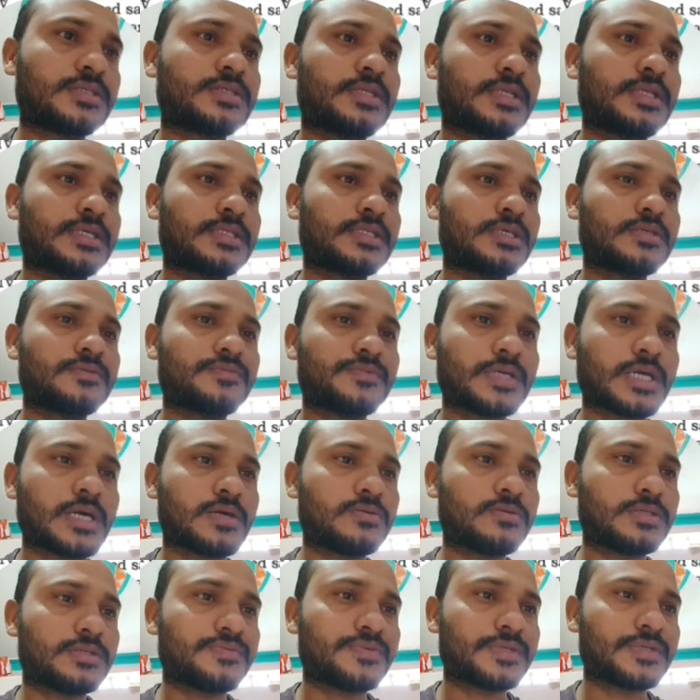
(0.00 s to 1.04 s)
Like that we have
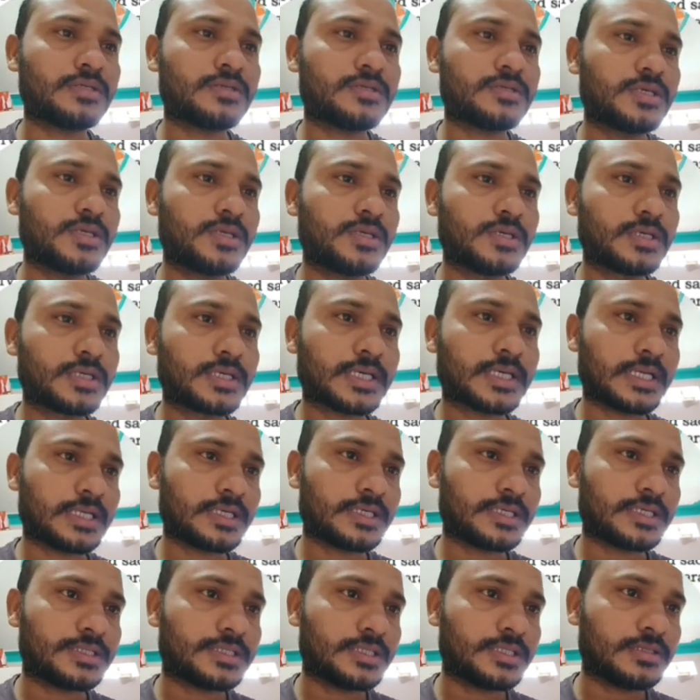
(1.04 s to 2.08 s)
different
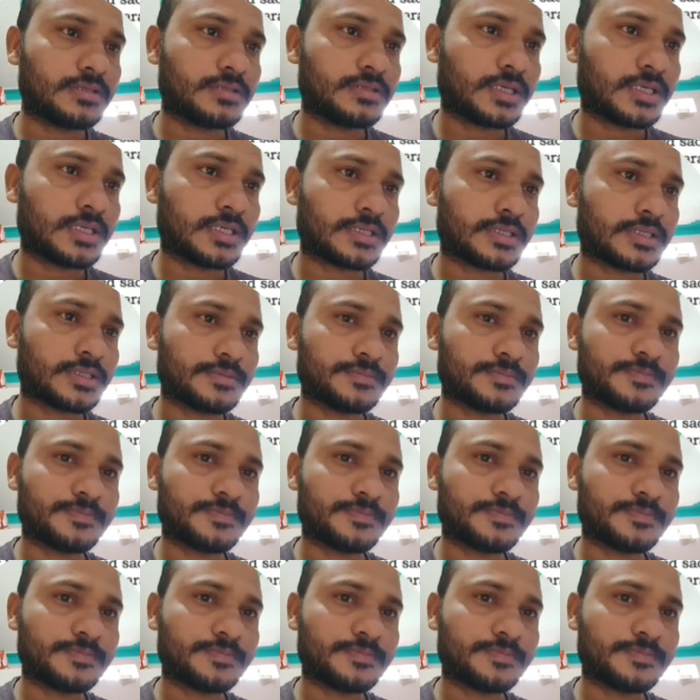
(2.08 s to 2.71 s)
categories in hierarchy.